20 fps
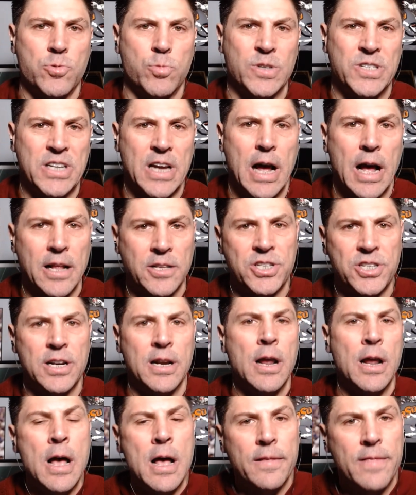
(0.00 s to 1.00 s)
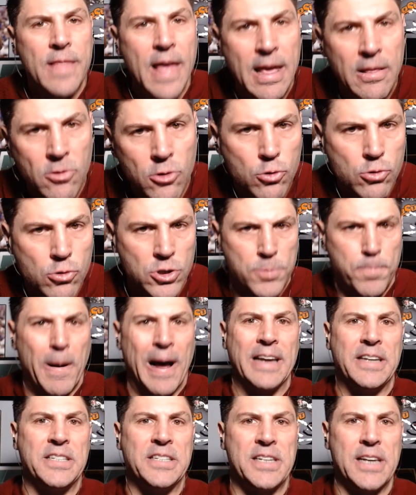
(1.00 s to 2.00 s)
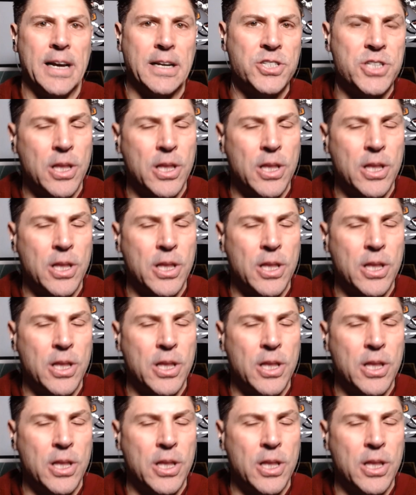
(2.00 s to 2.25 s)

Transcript: Wisconsin, they lose by 6.